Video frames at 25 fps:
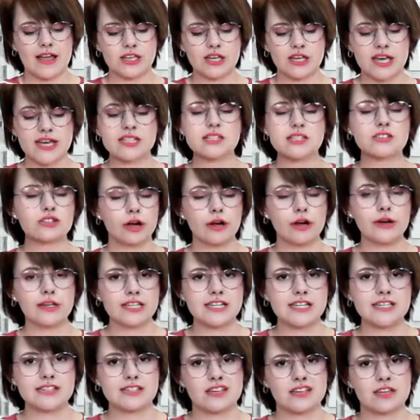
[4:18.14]
It's
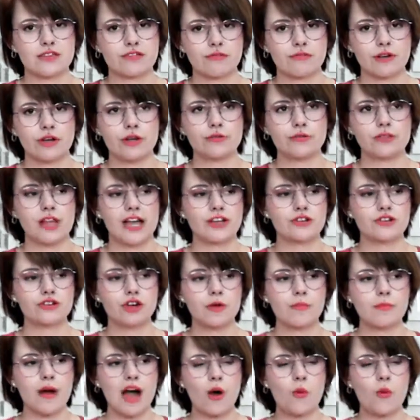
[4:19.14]
totally see-through. Like,
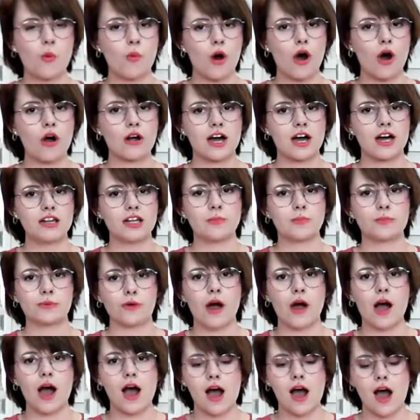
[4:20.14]
no matter what colour
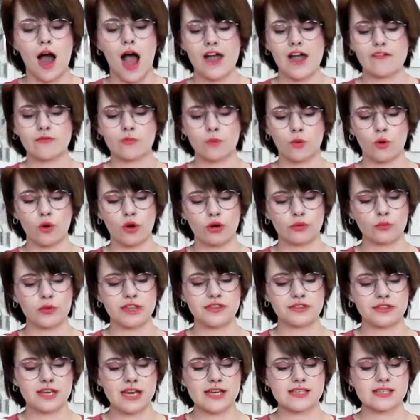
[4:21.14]
bra I've worn with
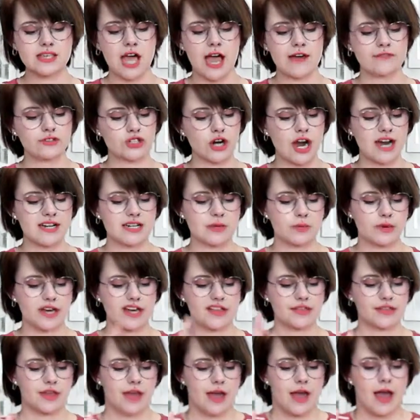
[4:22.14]
this, I've tried it
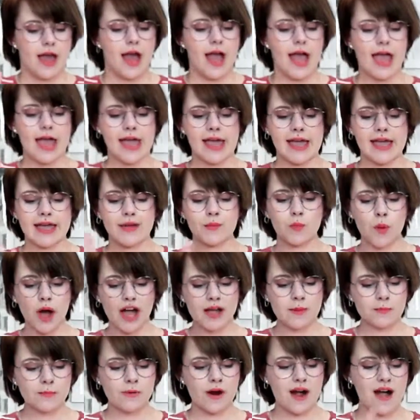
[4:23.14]
with a
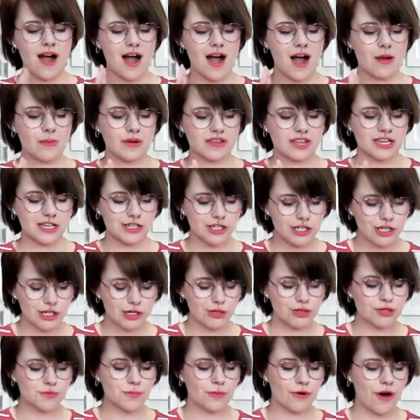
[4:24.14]
white bra, with a
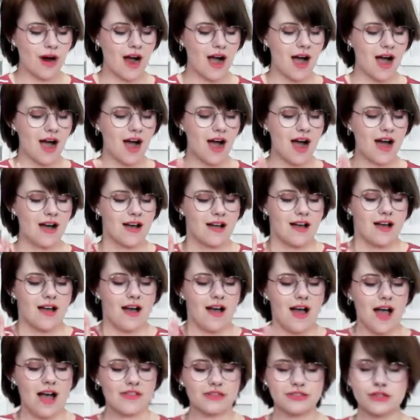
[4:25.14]
nude bra,
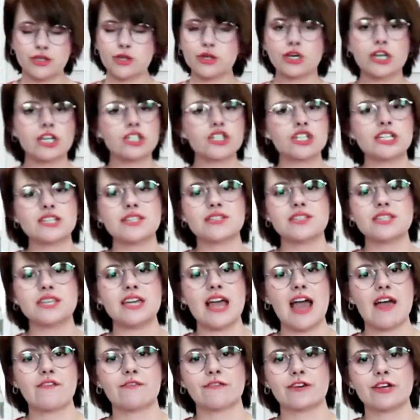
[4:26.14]
you can just see
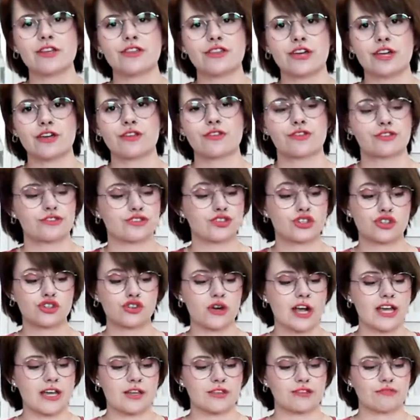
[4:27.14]
everything
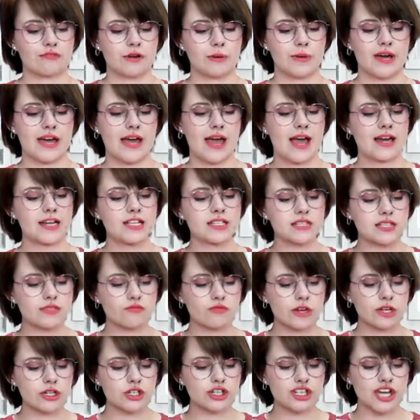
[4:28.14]
straight through it, and it's a
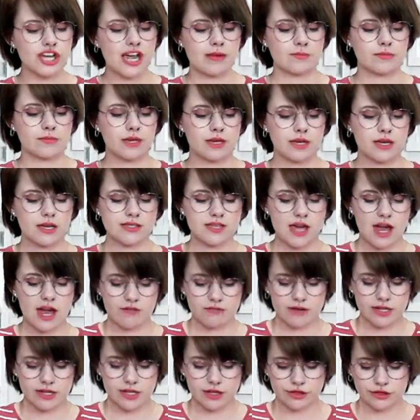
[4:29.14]
real shame because I
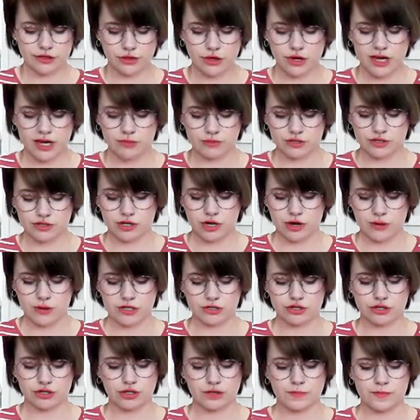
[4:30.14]
really thought it was going
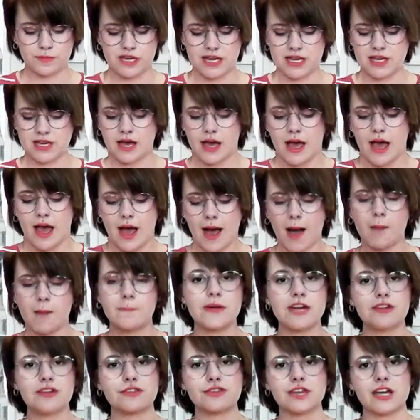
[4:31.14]
to be a
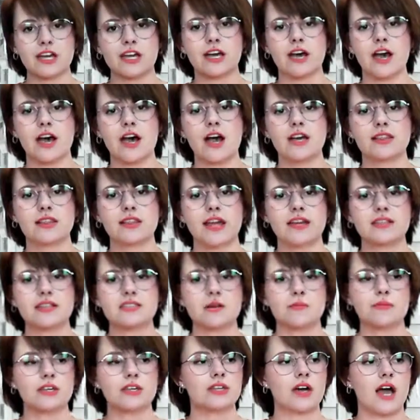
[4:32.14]
bit thicker and like
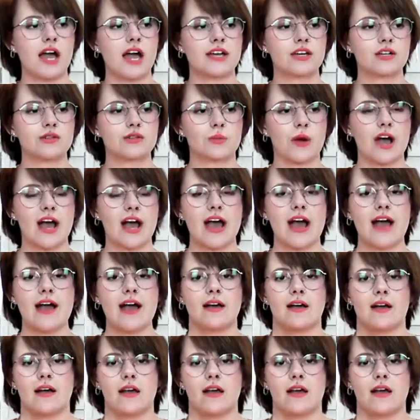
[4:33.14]
something that I could wear